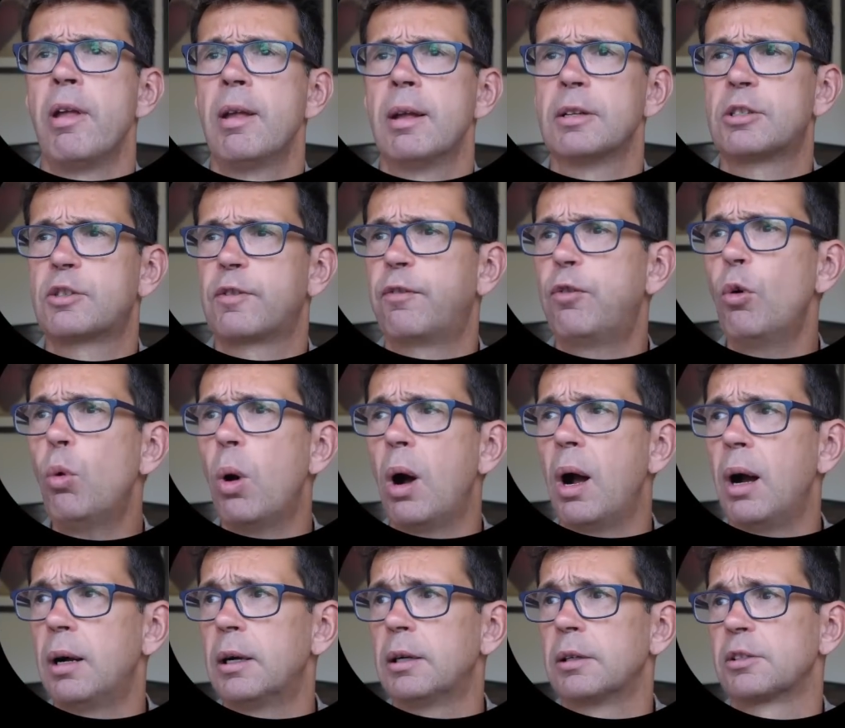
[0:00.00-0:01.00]
It's 4
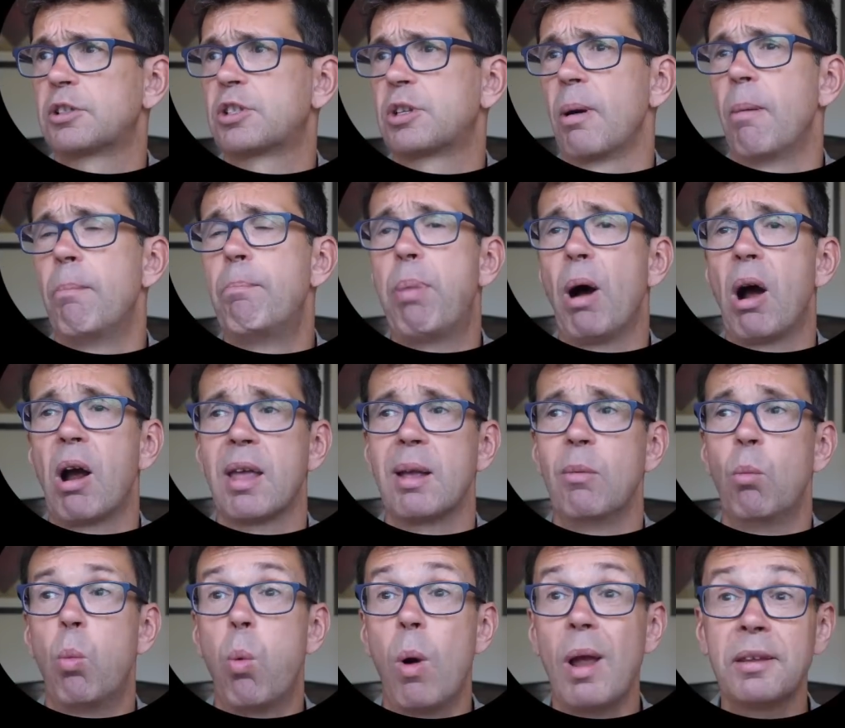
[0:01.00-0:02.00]
hearts by
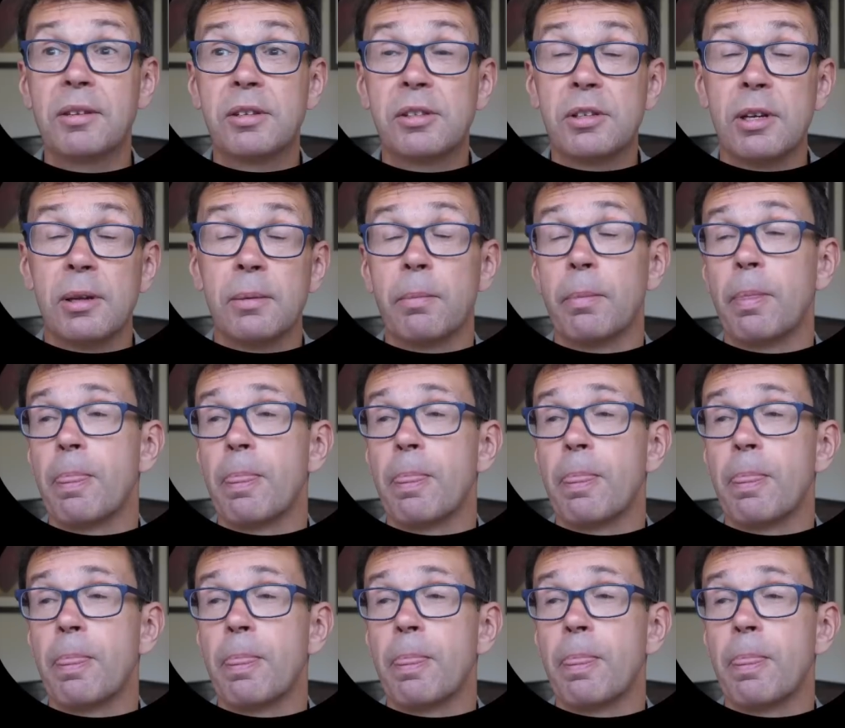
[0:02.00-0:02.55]
West.